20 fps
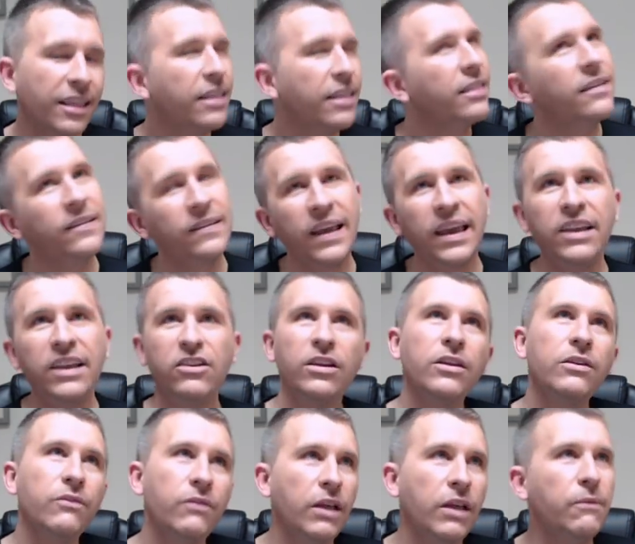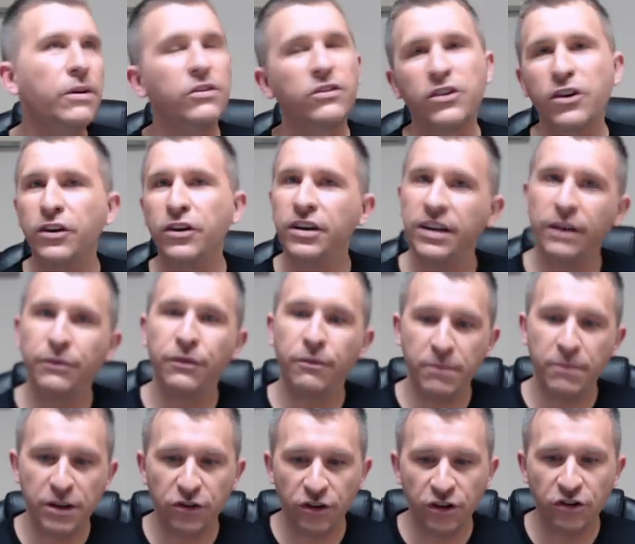The staging, it was good enough for
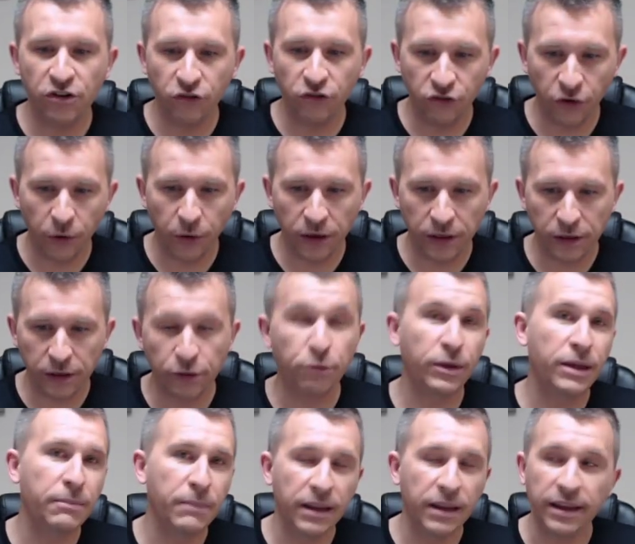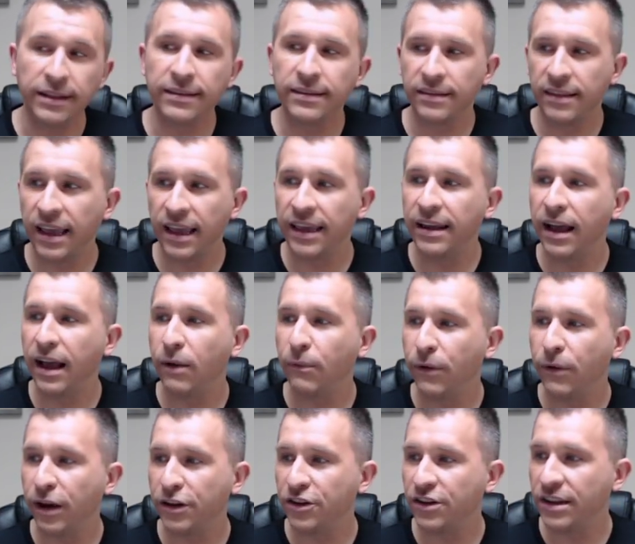me to enjoy the 3 minutes that I
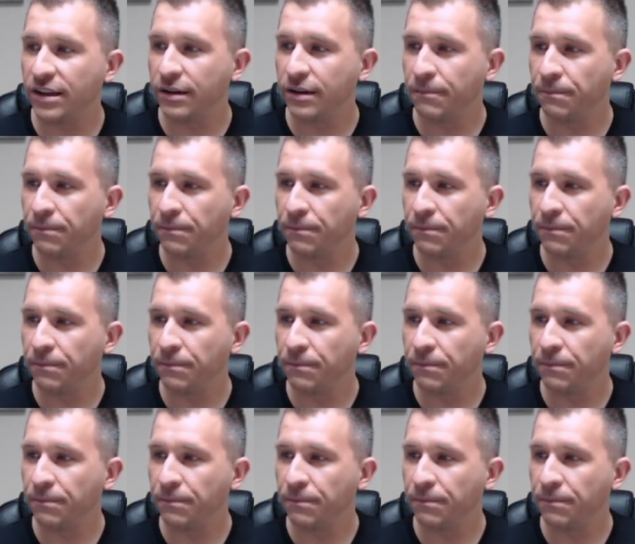watched it.